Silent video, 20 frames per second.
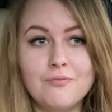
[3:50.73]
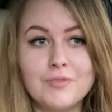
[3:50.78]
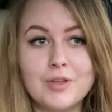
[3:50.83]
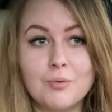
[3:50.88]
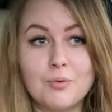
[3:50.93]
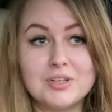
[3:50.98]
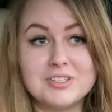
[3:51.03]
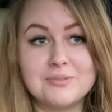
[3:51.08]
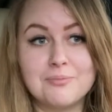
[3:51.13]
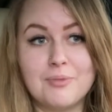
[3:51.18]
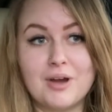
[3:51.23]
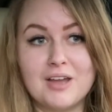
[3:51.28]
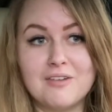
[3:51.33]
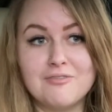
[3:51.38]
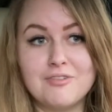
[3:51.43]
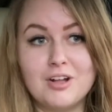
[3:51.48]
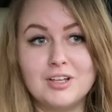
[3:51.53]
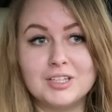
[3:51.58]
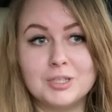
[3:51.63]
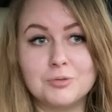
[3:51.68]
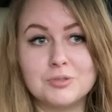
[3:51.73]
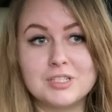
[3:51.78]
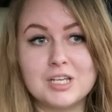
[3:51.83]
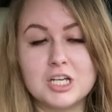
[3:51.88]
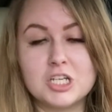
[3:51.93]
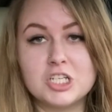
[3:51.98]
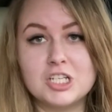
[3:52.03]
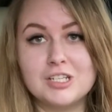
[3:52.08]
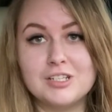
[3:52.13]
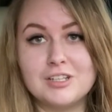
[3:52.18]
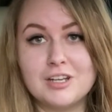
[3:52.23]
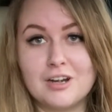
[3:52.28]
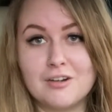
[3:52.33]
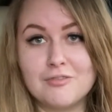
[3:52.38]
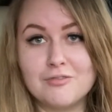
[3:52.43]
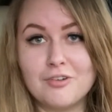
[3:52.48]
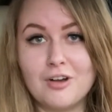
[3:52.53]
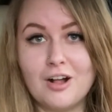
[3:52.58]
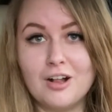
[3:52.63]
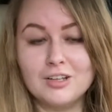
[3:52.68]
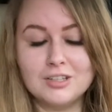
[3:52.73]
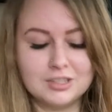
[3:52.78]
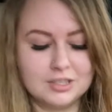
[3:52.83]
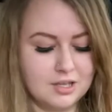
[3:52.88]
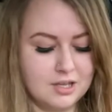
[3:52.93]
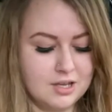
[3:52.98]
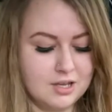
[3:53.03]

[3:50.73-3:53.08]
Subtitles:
It wasn't my fault. It was actually their fault.